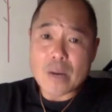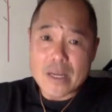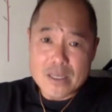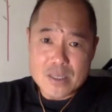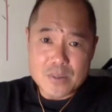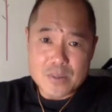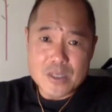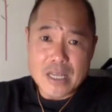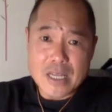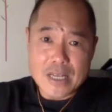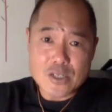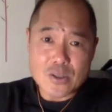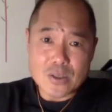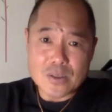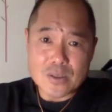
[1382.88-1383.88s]

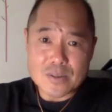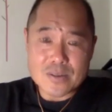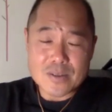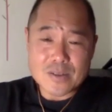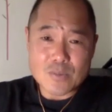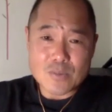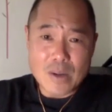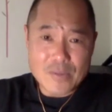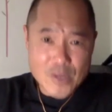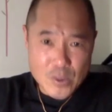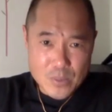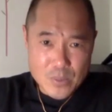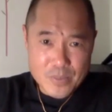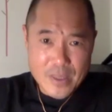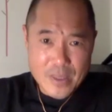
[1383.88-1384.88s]
substantial
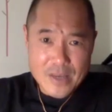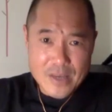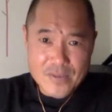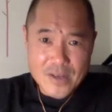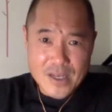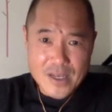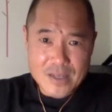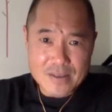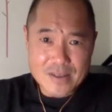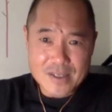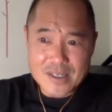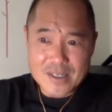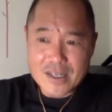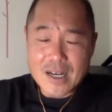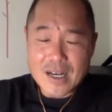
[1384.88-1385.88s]
revenue. They have
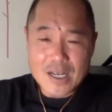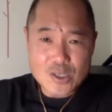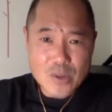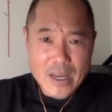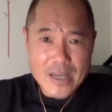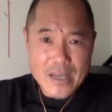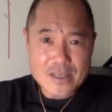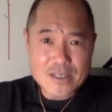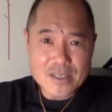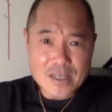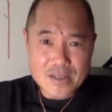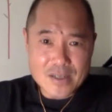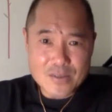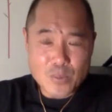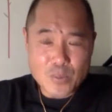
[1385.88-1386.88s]
contracts
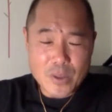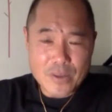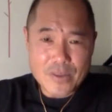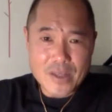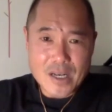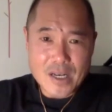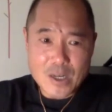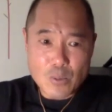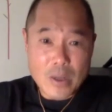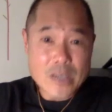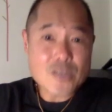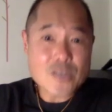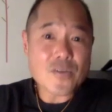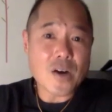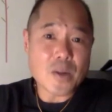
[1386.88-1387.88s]
with
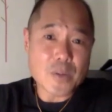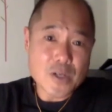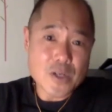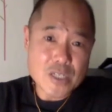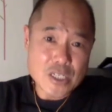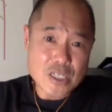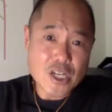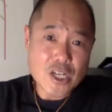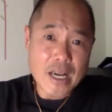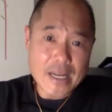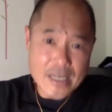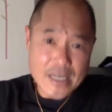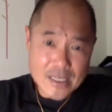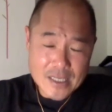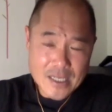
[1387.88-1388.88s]
rice farmers in
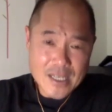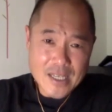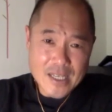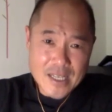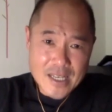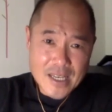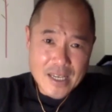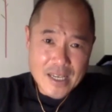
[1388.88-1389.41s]
China. Nice. And